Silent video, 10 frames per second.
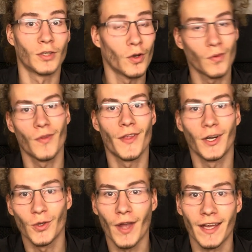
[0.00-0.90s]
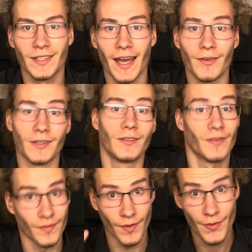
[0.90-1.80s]
So there you guys have it,
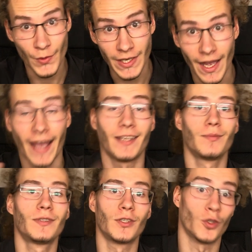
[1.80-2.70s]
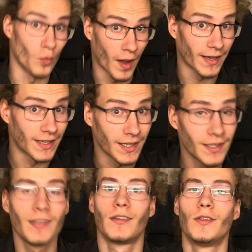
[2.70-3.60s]
the three items you might
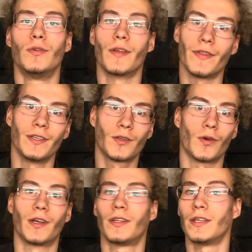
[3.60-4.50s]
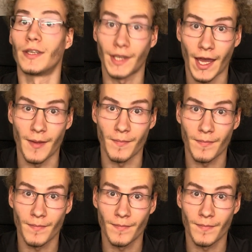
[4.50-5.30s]
need during this quarantine time.